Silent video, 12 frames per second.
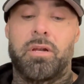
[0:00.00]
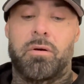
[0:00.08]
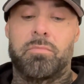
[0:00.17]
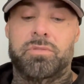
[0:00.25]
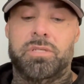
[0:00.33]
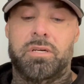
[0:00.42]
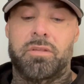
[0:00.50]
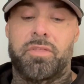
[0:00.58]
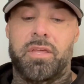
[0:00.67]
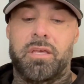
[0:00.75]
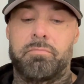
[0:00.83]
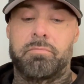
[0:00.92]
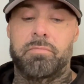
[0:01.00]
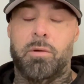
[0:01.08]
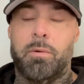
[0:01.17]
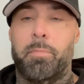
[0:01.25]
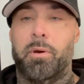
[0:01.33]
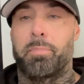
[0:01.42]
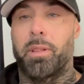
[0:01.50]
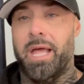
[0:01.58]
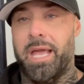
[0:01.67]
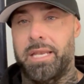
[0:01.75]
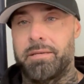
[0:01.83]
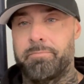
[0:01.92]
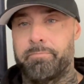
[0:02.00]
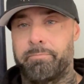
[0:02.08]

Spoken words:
I'm starting to come up with a plan